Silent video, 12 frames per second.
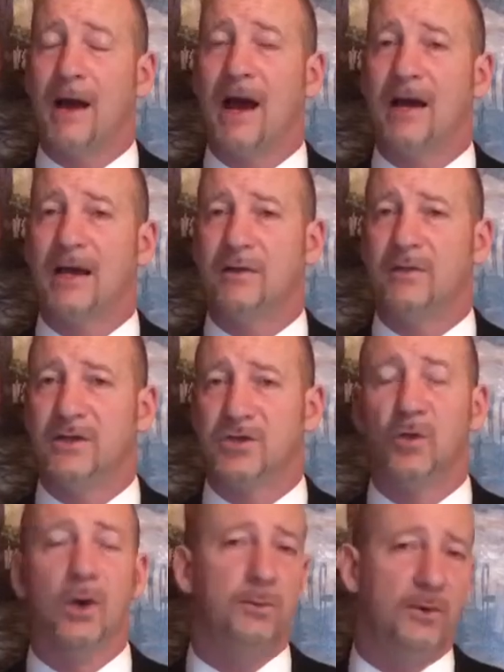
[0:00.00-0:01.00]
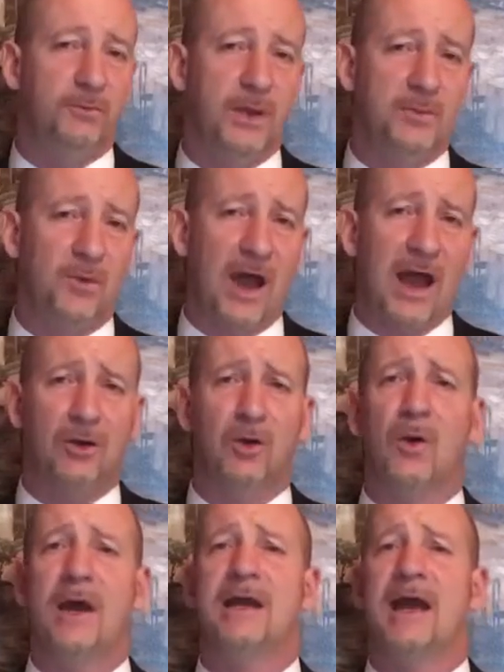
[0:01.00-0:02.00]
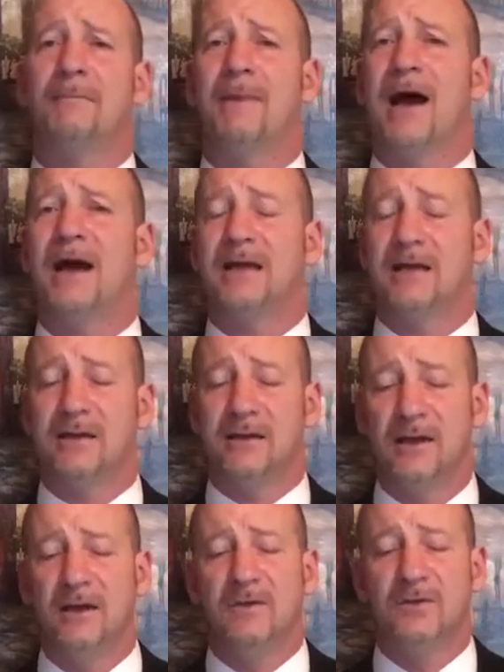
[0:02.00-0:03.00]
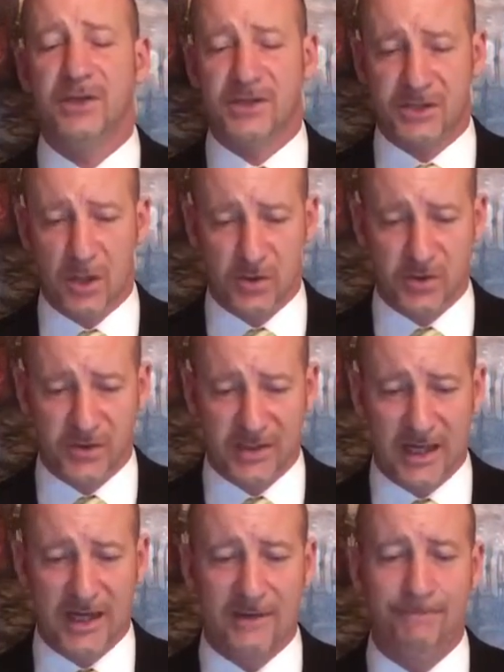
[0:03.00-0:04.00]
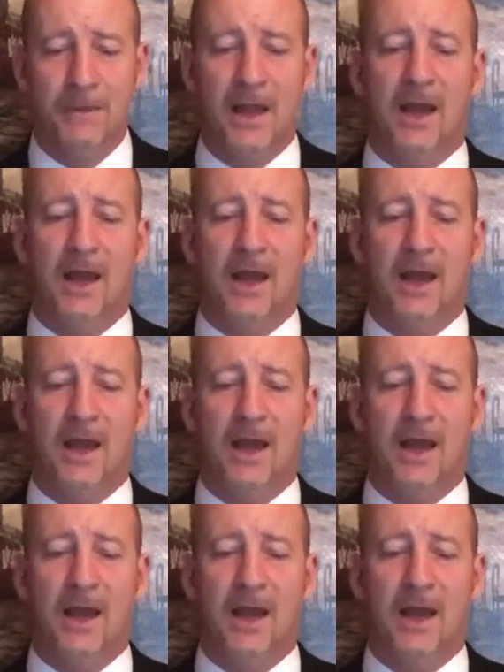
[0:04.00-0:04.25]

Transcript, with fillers: I in this group of people? How great am I in this social setting?